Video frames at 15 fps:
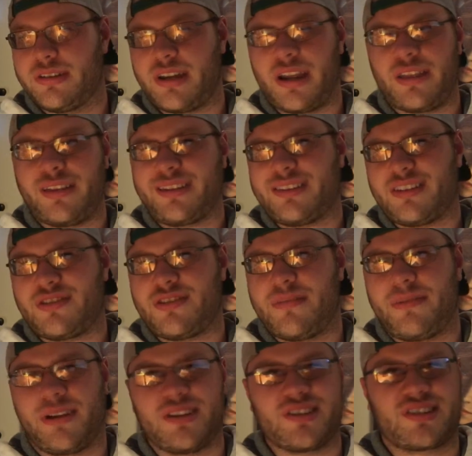And I think the
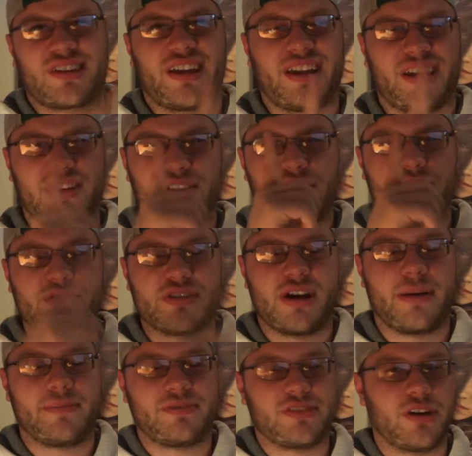shipping just kind of goes
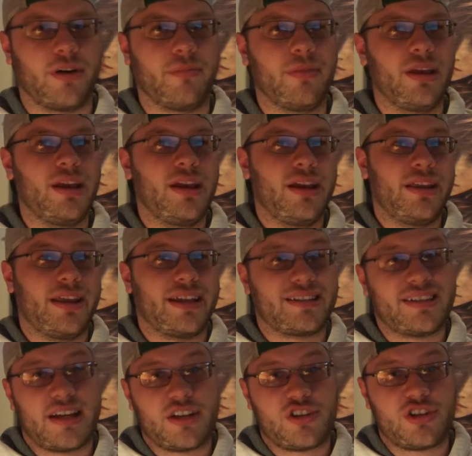up. So that's
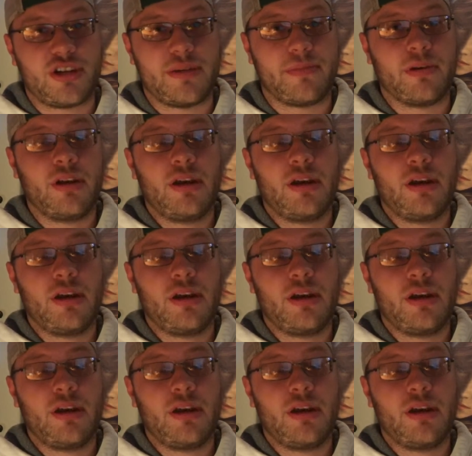not cheap.